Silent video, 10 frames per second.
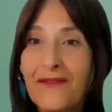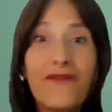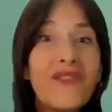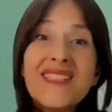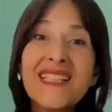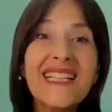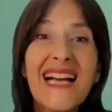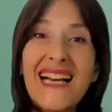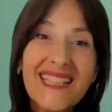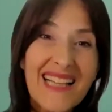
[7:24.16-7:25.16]

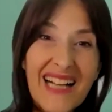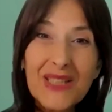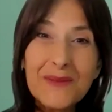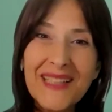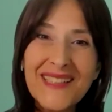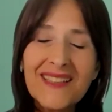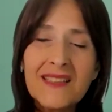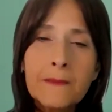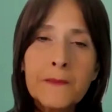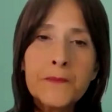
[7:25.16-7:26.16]
physical attachment,
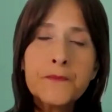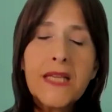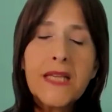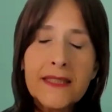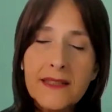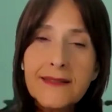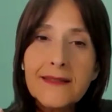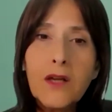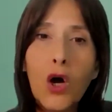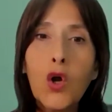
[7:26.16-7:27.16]
and the
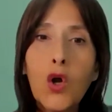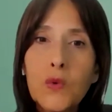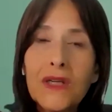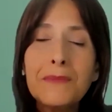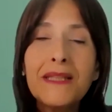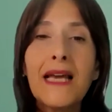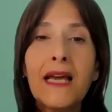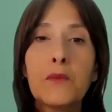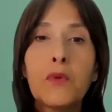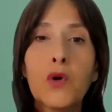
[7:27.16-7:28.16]
soul will be
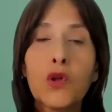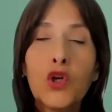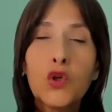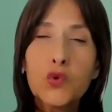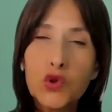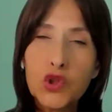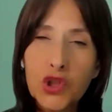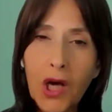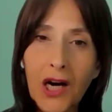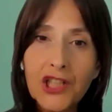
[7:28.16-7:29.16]
able to
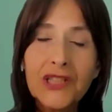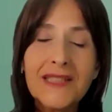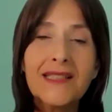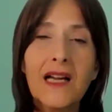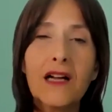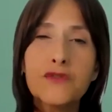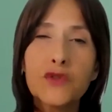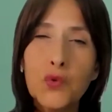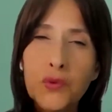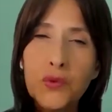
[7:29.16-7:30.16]
charge itself,
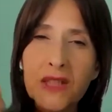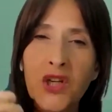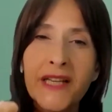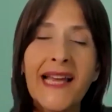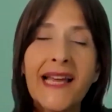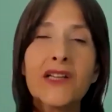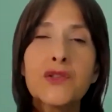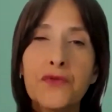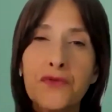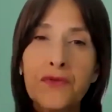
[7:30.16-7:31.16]
to reconnect,
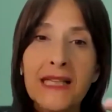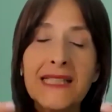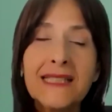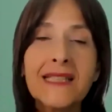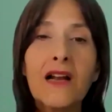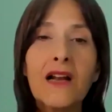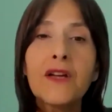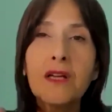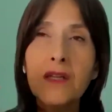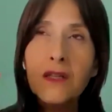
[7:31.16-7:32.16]
to feel itself
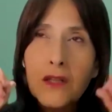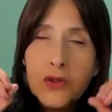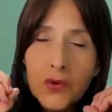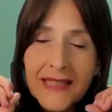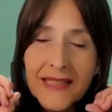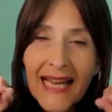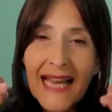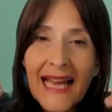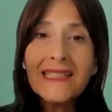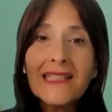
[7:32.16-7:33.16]
to the
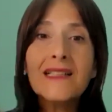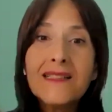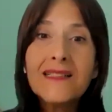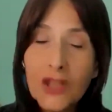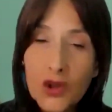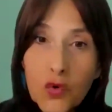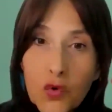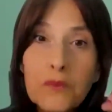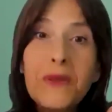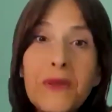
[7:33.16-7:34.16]
endless, to
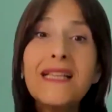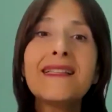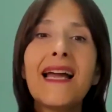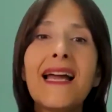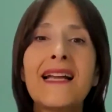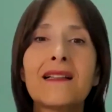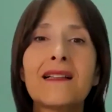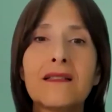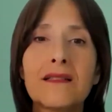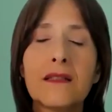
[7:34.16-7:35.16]
be the
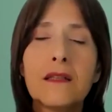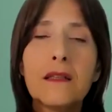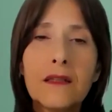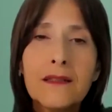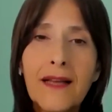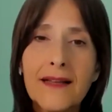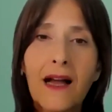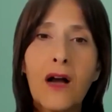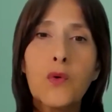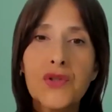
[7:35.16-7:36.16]
endless that
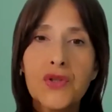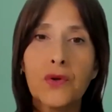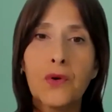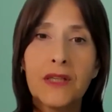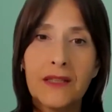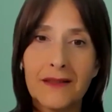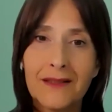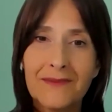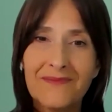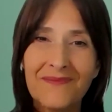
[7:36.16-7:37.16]
our soul is.